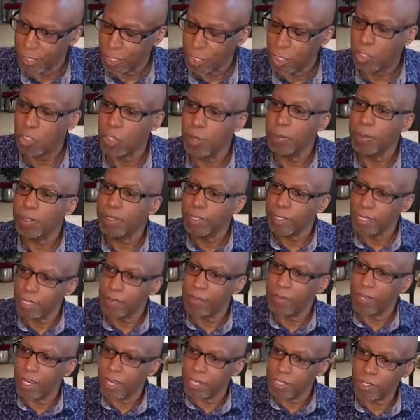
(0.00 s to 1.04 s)
Yeah. You
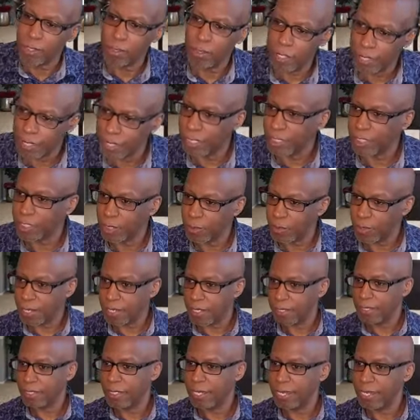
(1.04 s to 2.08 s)
believe God's gonna get you
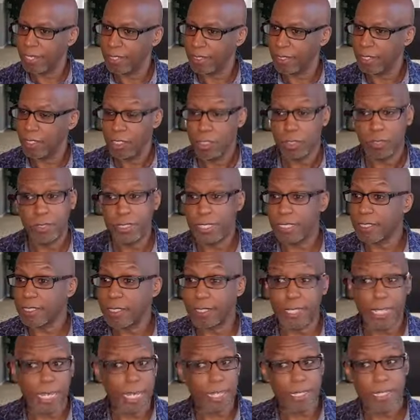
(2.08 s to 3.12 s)
out of debt? You just
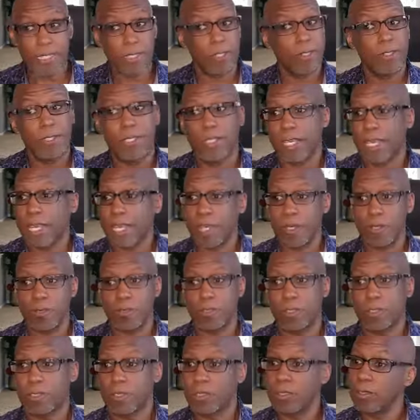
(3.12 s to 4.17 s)
you can't sit on the
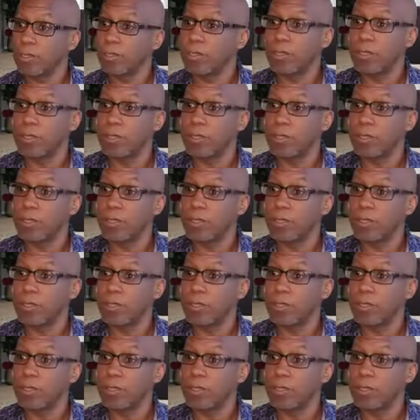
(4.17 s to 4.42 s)
couch.